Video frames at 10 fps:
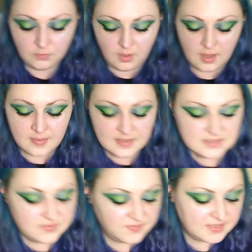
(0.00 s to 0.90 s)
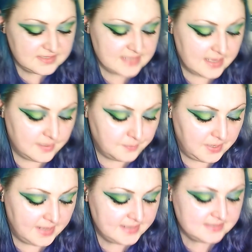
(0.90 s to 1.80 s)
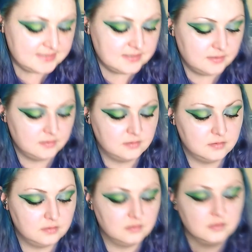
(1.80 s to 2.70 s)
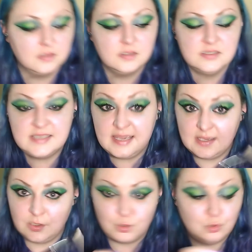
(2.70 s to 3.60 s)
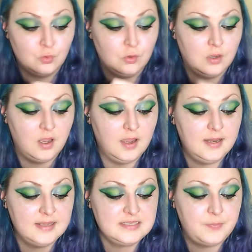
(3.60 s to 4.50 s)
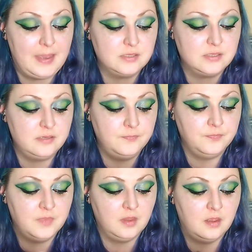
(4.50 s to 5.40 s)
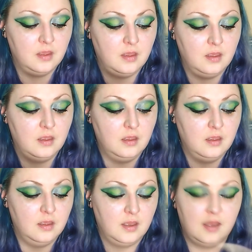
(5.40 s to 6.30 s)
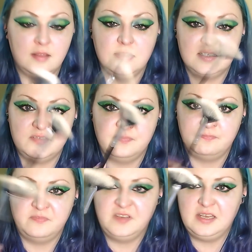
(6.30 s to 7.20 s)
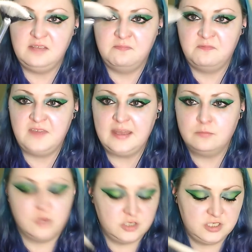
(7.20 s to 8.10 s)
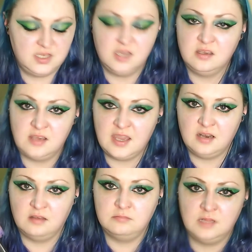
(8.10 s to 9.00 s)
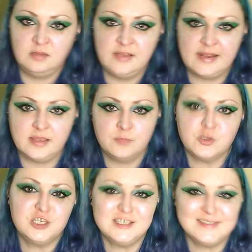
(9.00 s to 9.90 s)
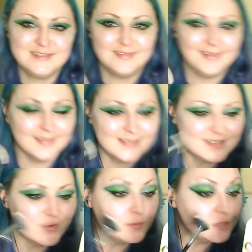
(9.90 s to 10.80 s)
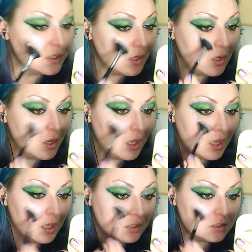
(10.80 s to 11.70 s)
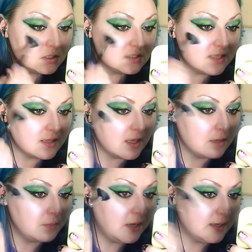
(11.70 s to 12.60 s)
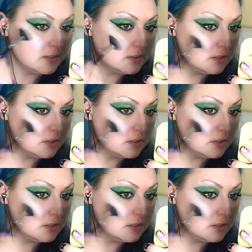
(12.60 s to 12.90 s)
And then to fix that in place, take your highlighter powder and this funny fan brush thing, again I'll link the brushes in the description, and just to set that in place,